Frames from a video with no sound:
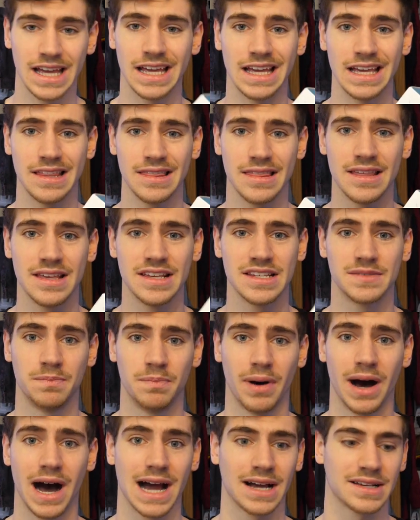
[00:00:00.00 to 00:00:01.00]
in this
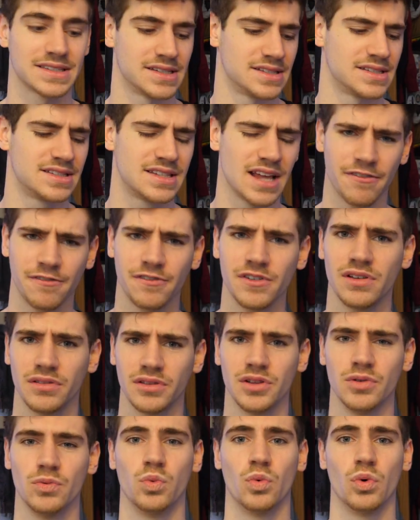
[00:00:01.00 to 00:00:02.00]
box is
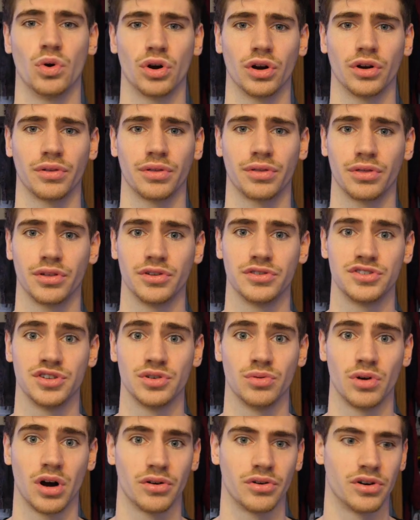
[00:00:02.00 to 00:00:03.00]
definitely worth the
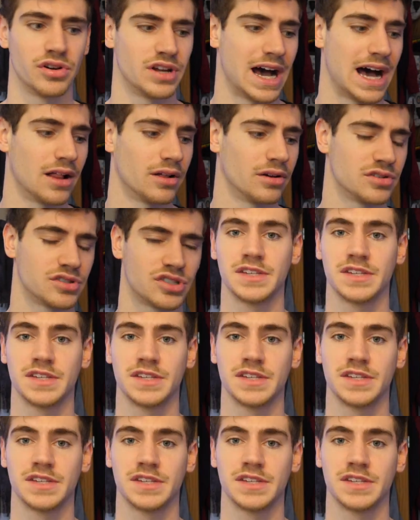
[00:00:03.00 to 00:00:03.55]
$200,